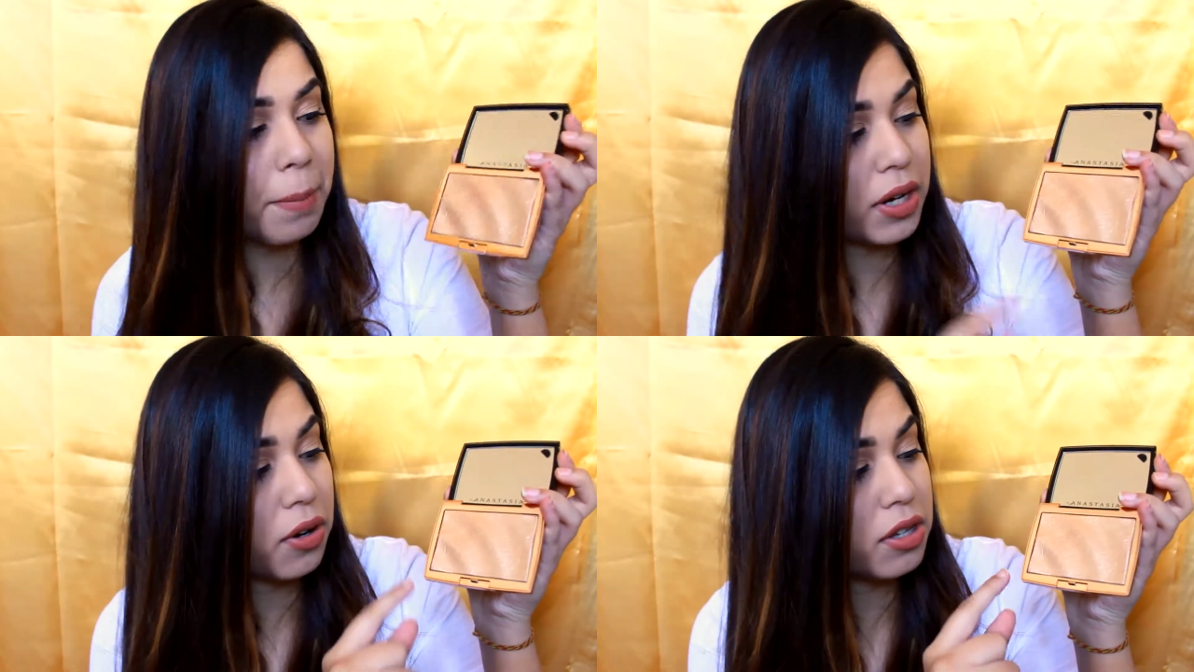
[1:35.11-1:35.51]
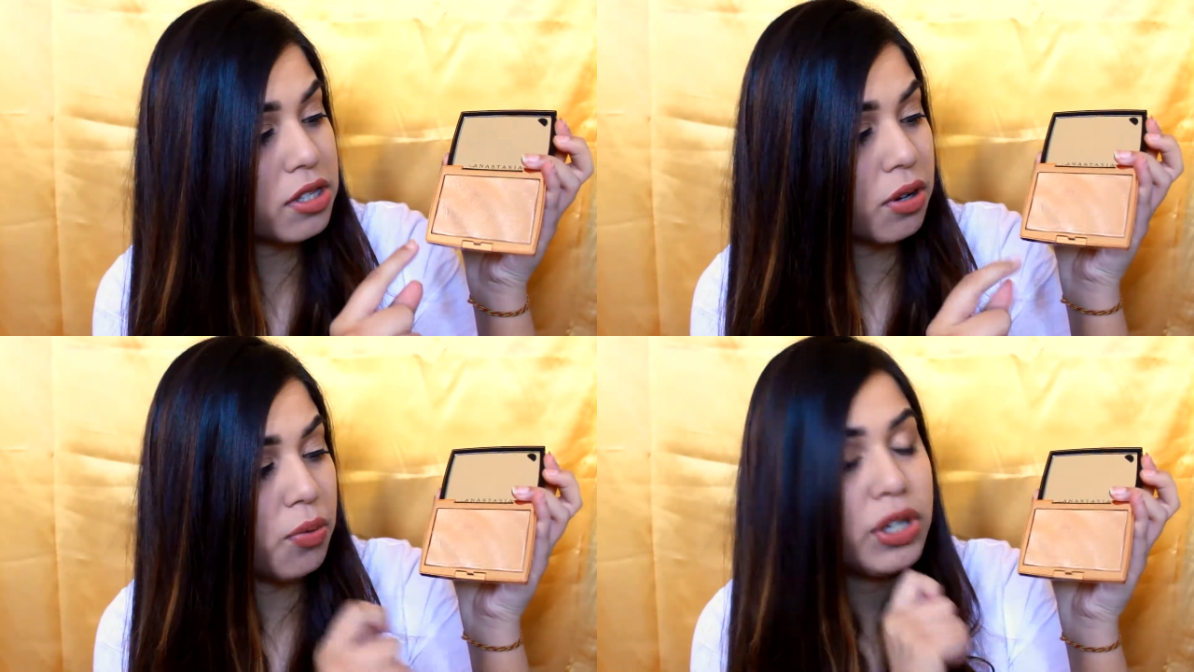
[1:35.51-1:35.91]
but
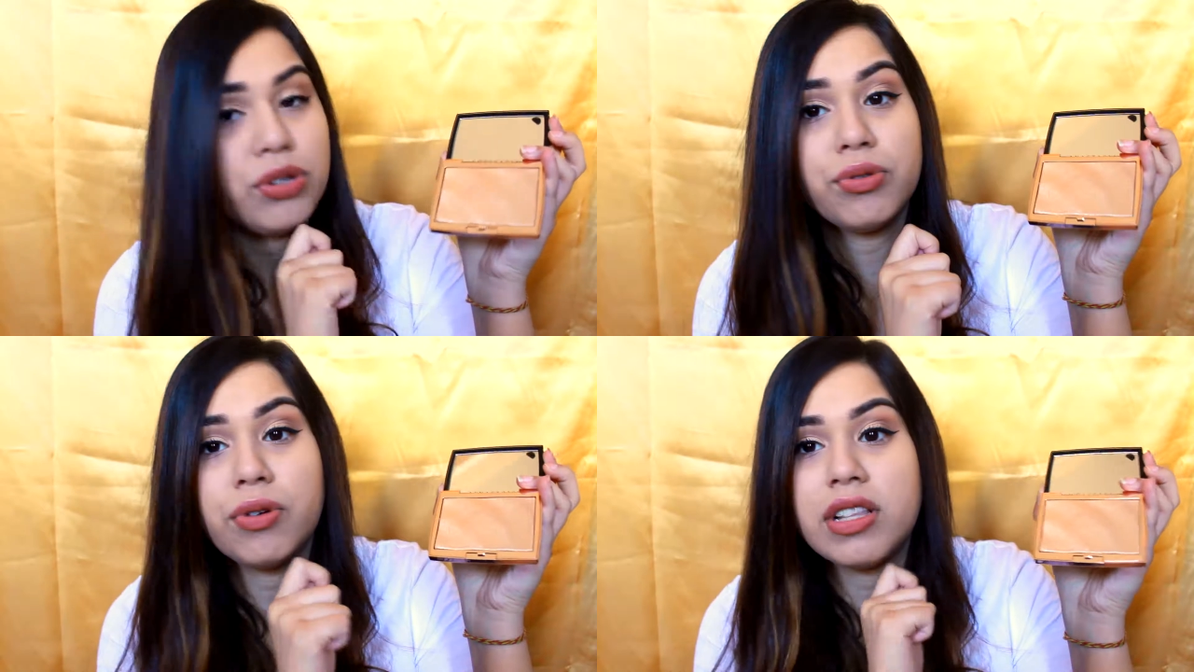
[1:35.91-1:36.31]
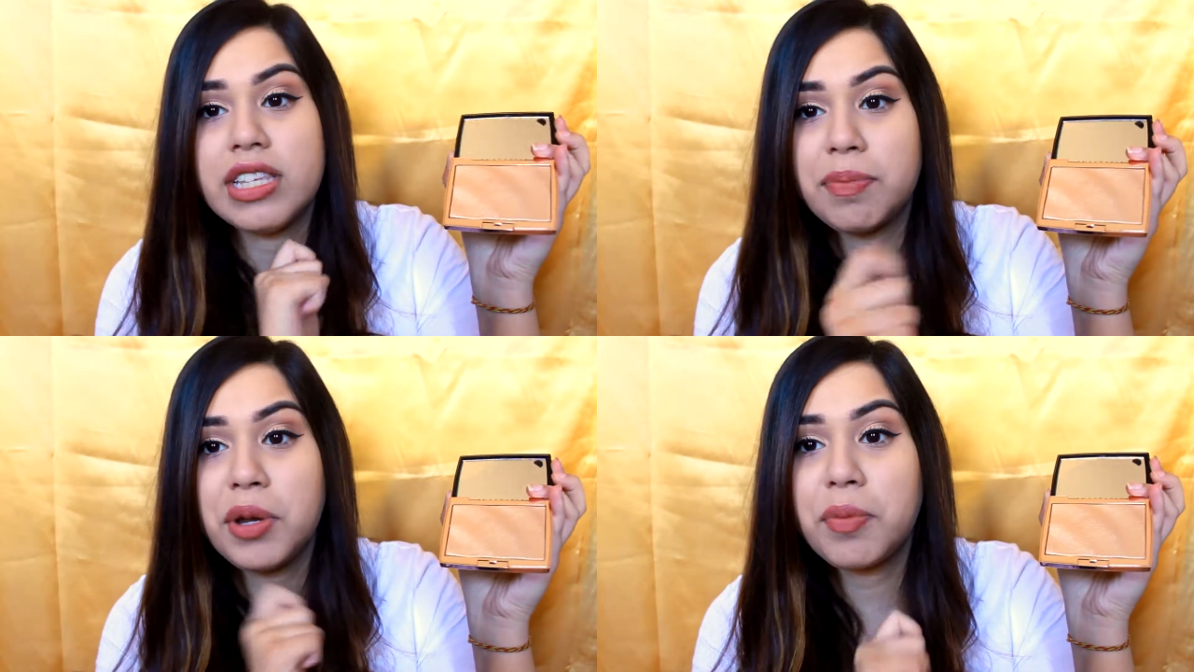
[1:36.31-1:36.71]
also when you
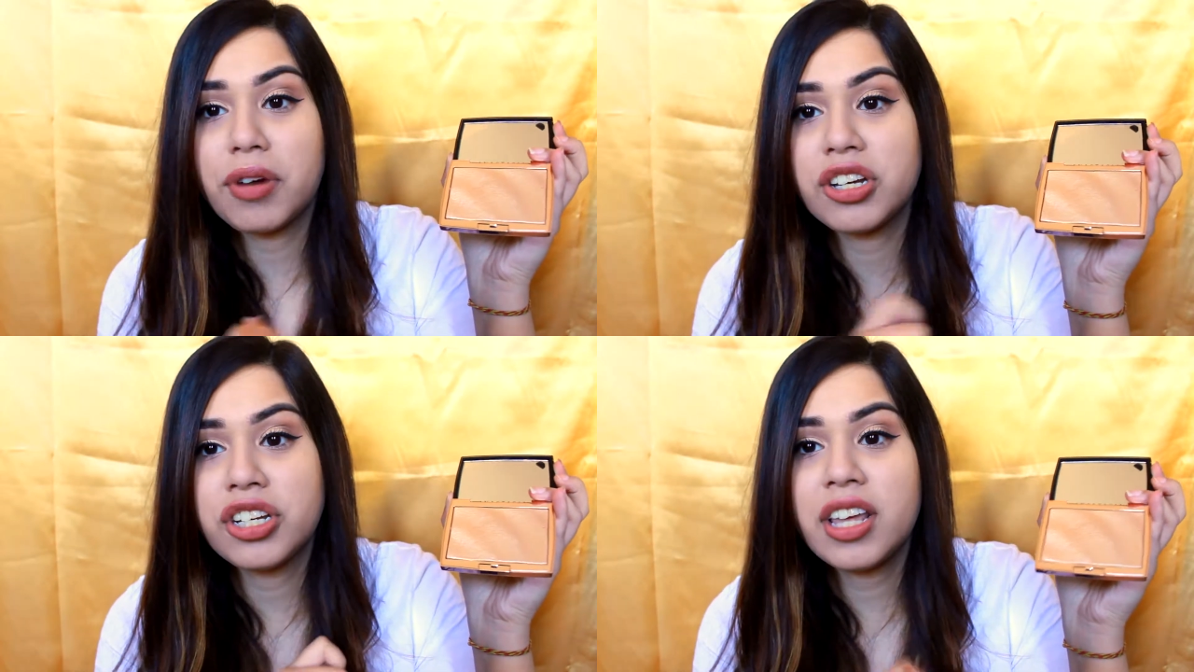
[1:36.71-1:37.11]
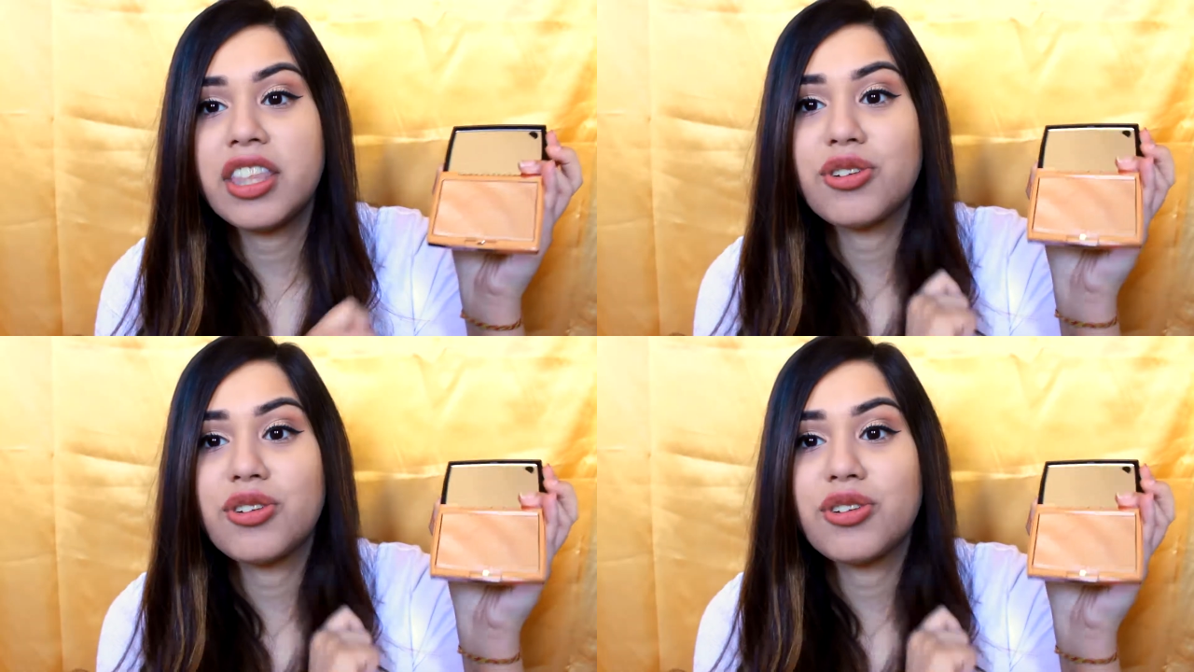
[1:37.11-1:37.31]
dip your brush in it,